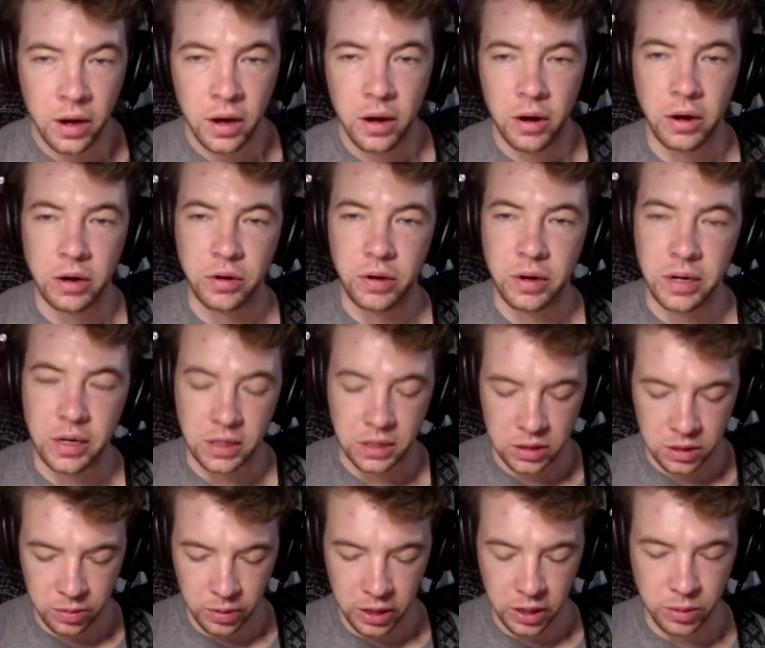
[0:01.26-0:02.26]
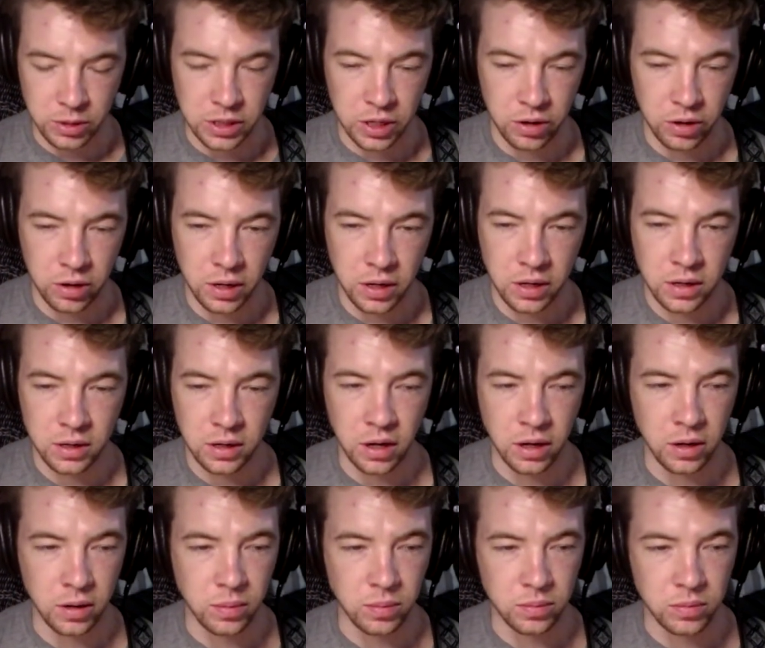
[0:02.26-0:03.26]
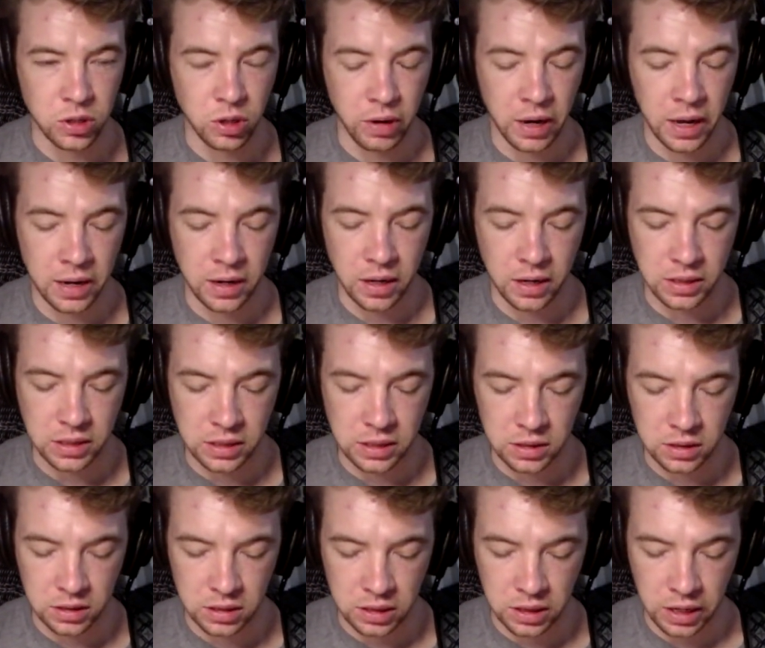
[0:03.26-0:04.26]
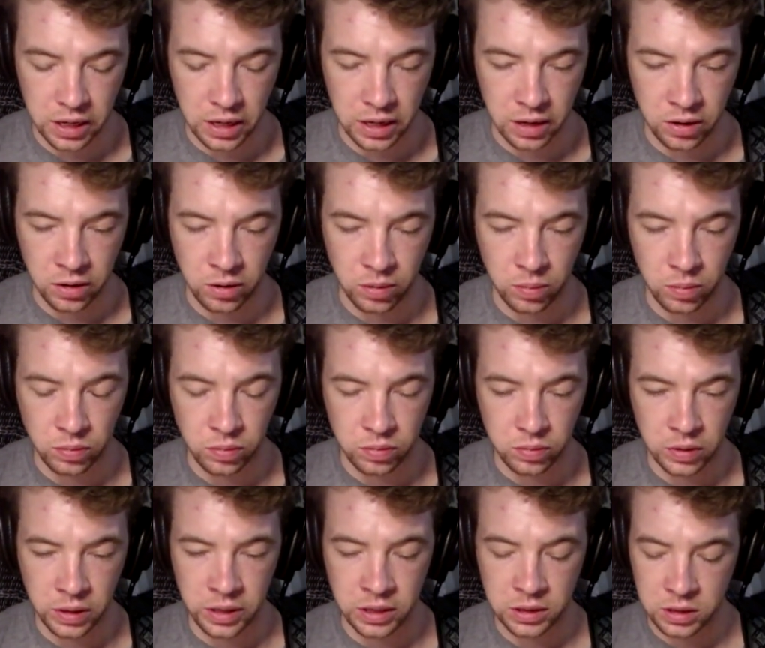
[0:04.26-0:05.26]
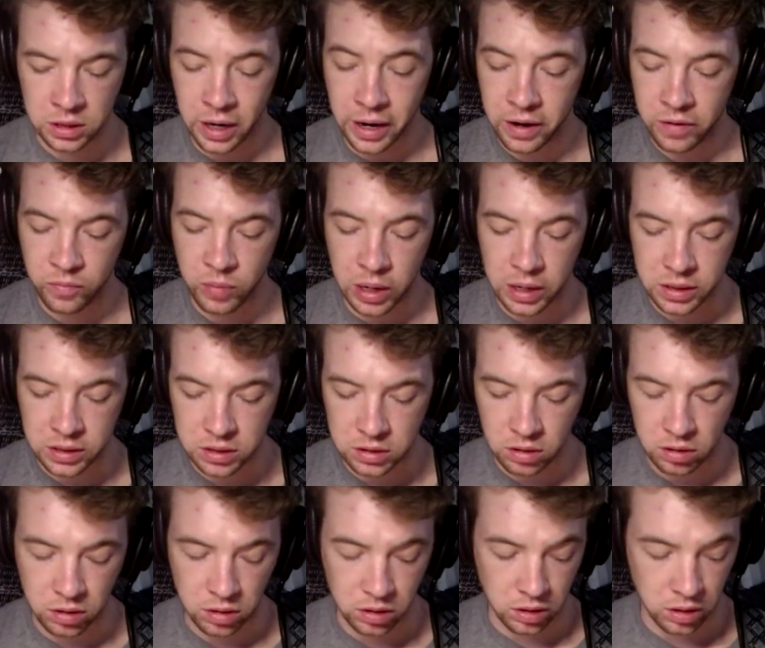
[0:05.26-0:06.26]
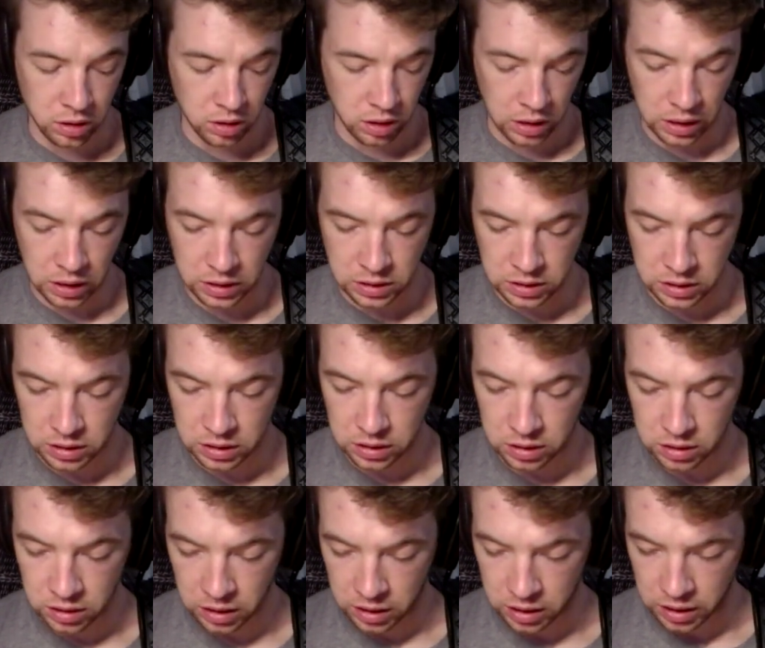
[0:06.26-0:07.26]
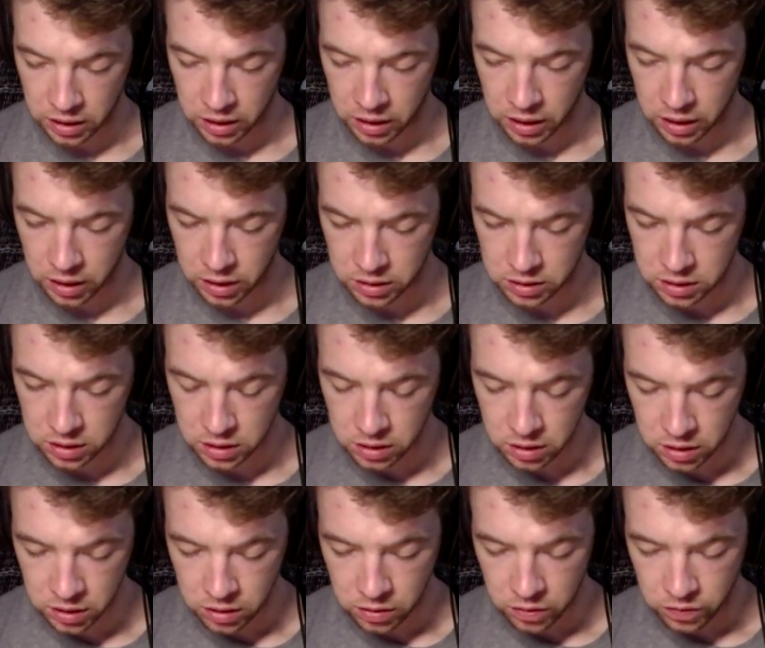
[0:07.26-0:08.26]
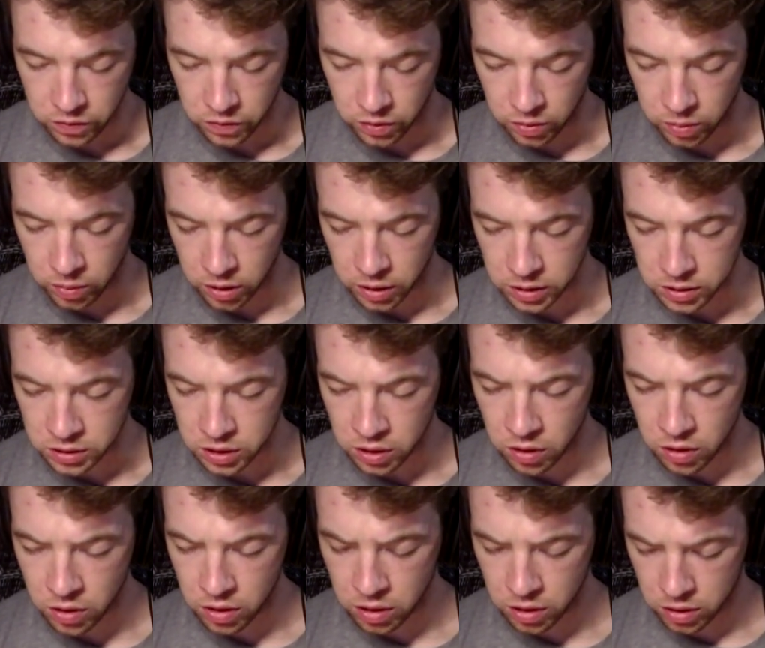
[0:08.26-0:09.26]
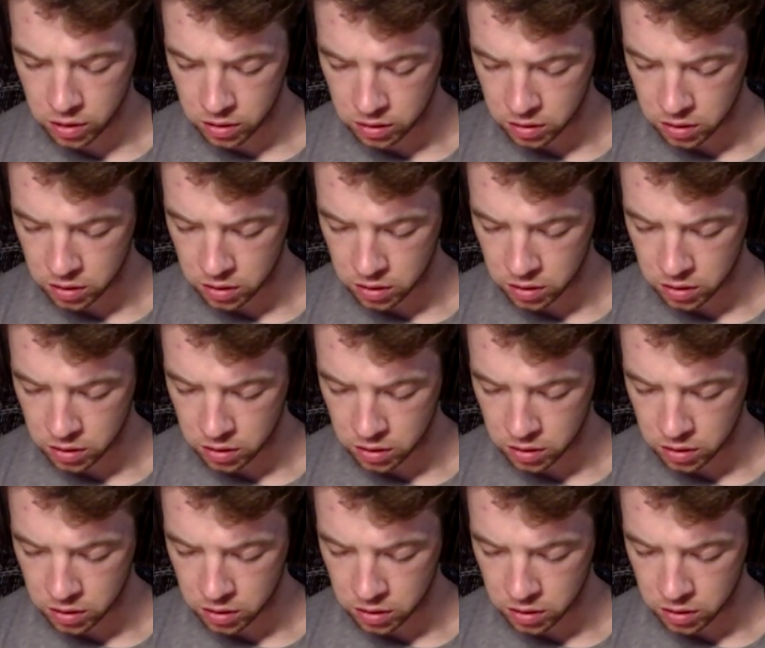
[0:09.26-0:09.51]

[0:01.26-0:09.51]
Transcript: All right, greetings. My name is Aaron. So I had an idea today, and it's kind of based on an idea that I got from a guitar